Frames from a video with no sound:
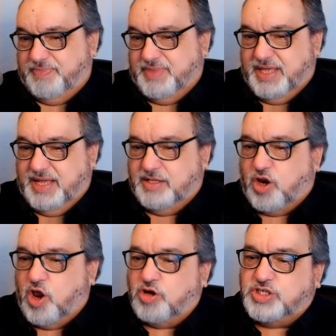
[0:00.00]
In the
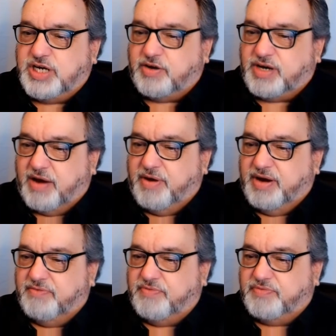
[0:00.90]
long checkered
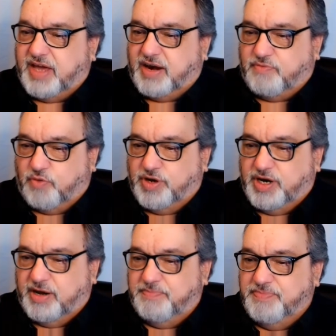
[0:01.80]
narrative of
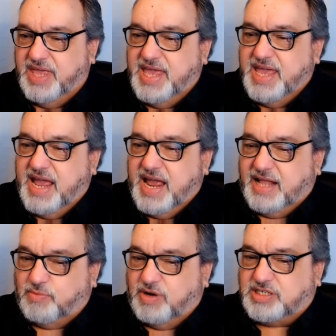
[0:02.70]
California, and
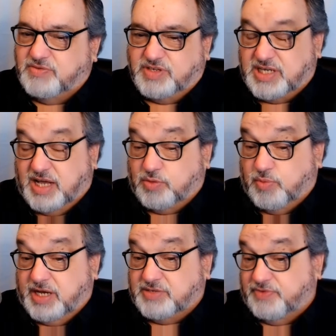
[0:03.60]
the rest of the
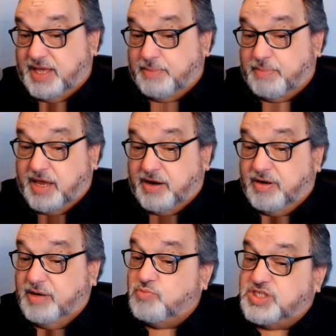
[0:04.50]
Southwest for that matter,
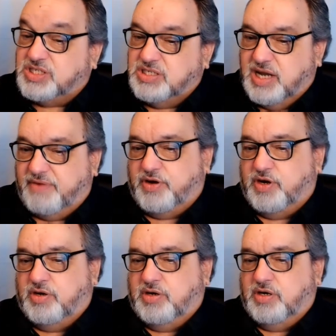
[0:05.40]
it was
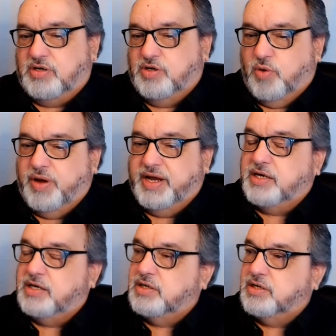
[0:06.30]
never going
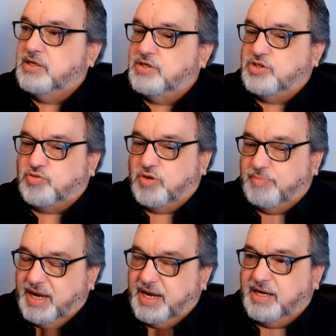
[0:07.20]
to
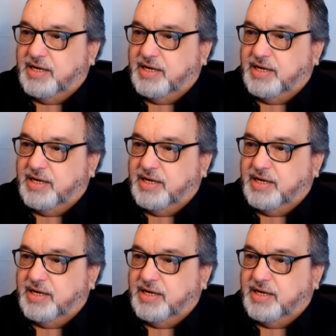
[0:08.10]
remain